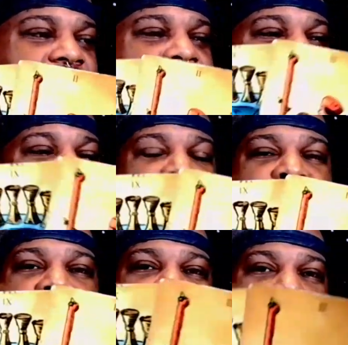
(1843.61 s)
This is them
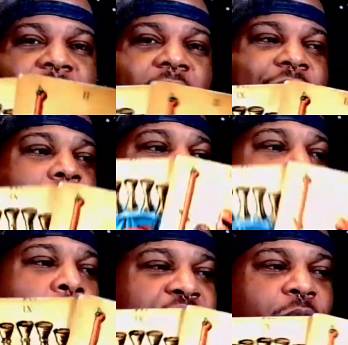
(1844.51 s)
choosing their path.
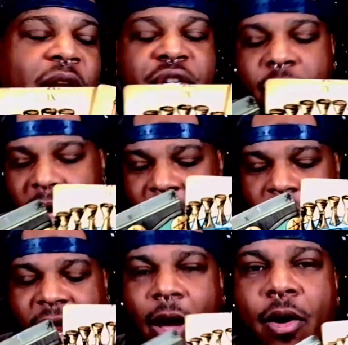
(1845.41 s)
Which direction do I
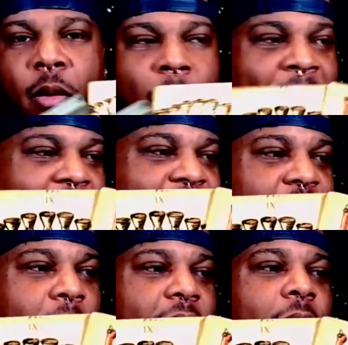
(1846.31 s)
go now? What
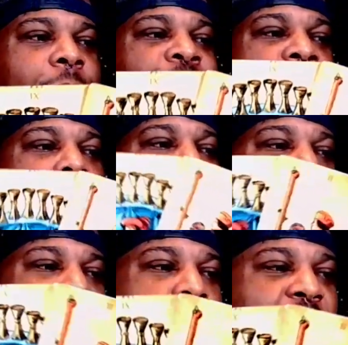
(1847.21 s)
path do I go? I
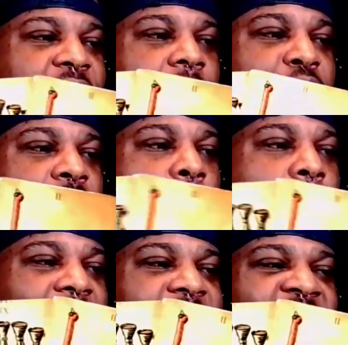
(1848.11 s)
want my wish to come true. I
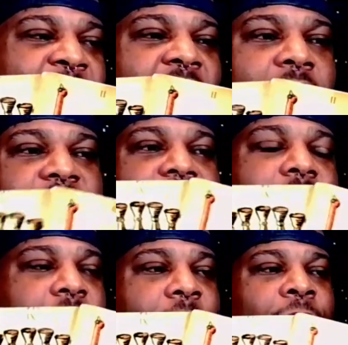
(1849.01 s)
want my 10 of Pentacles
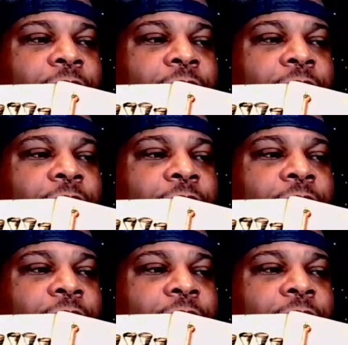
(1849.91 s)
here.